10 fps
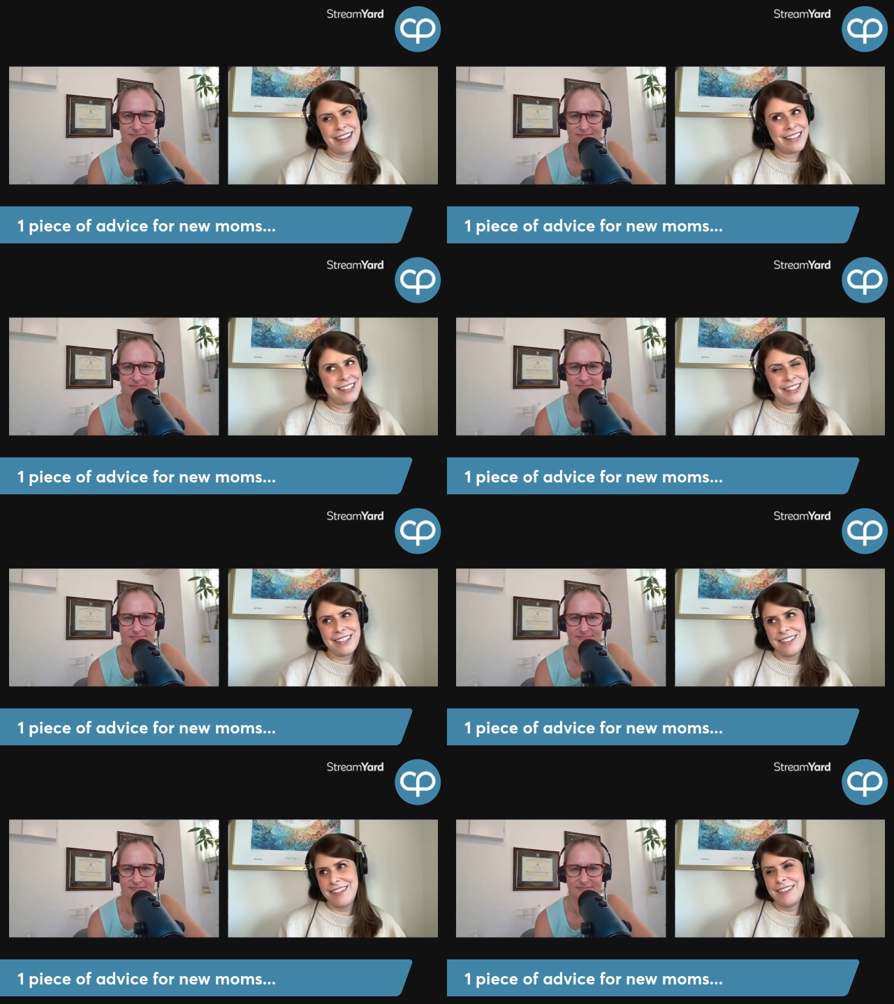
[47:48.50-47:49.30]
Speaker 1: Uh,
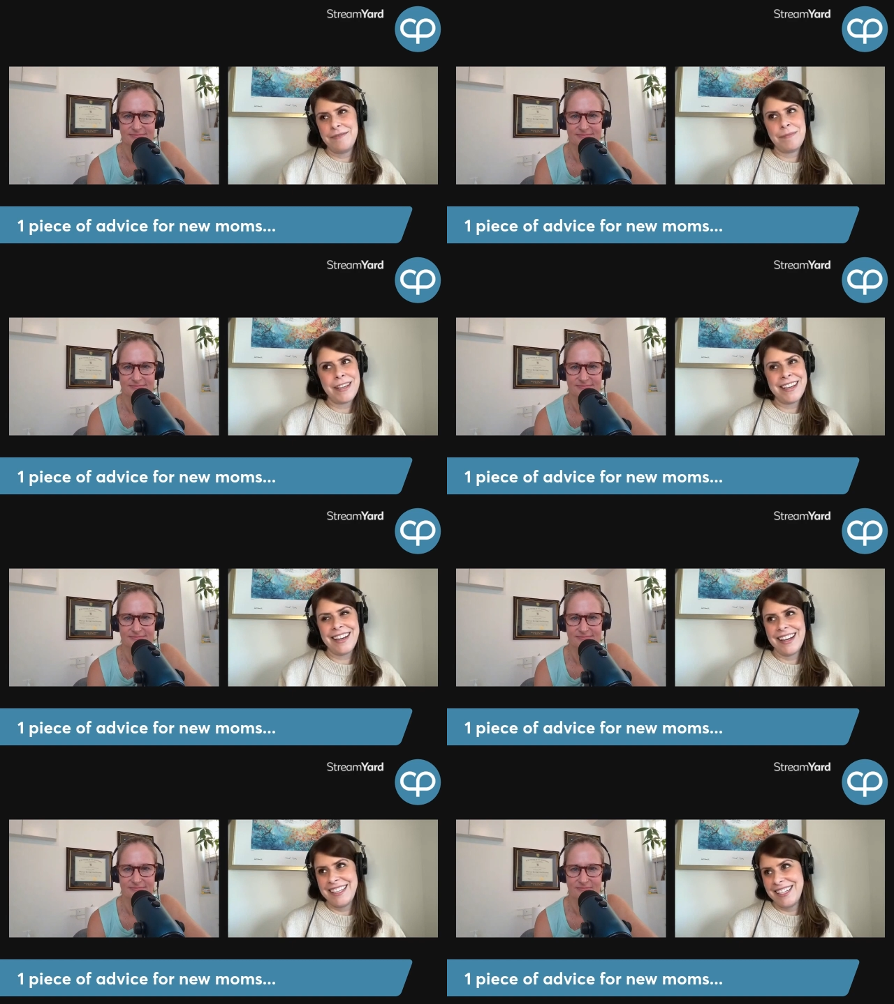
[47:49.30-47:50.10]
be
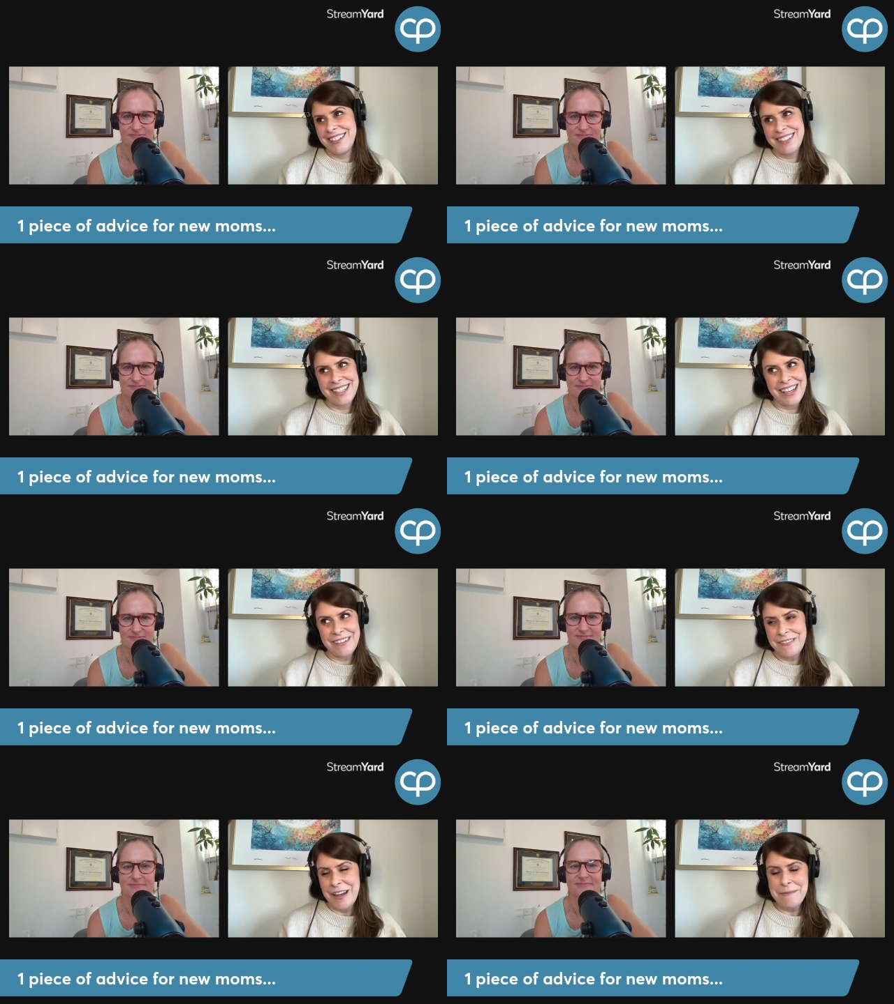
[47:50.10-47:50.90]
kind to
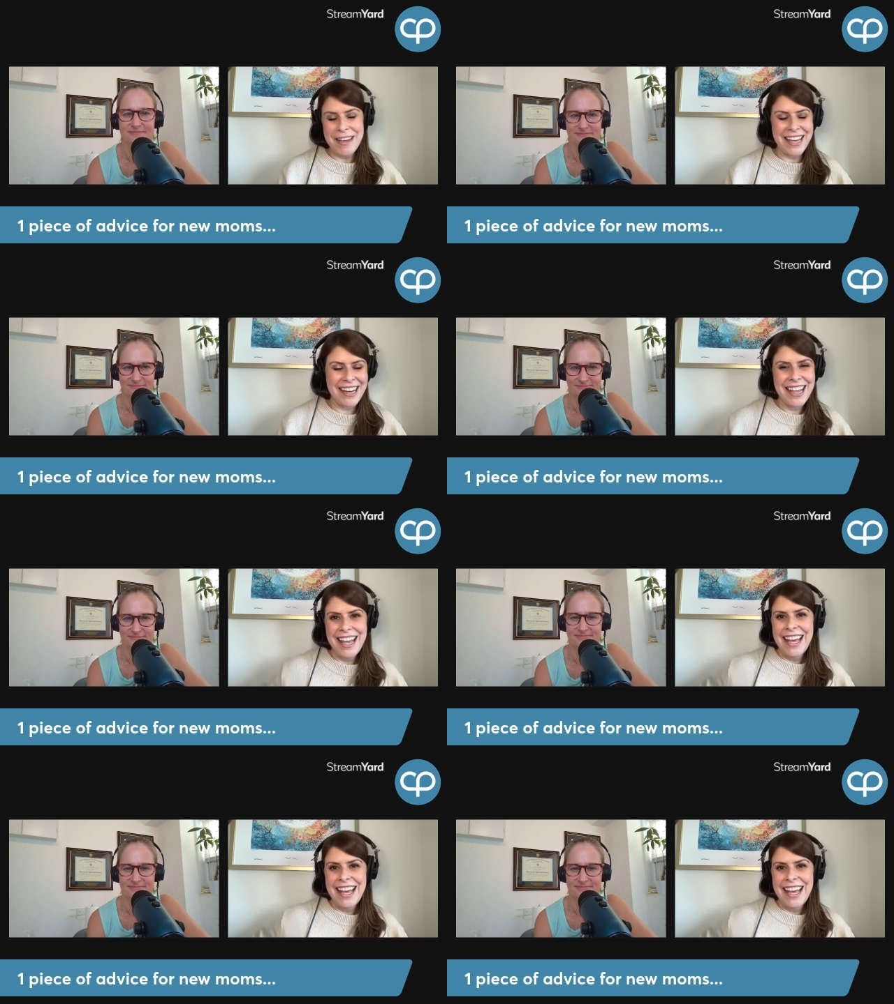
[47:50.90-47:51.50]
yourself. I mean,